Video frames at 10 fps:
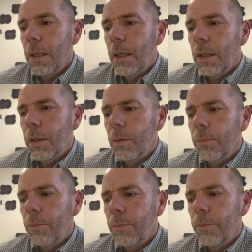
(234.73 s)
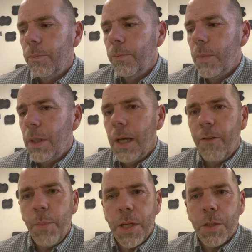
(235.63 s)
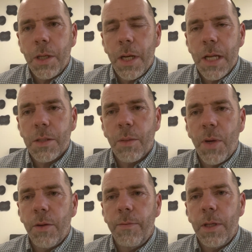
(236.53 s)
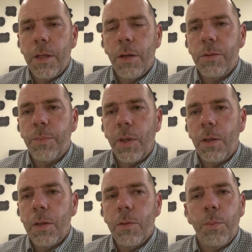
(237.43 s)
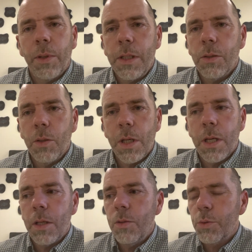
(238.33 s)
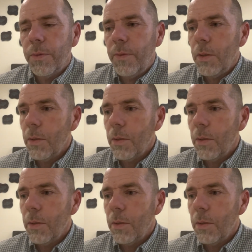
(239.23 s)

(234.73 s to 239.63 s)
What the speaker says: I've mentioned it in some other videos below. Please look at those, review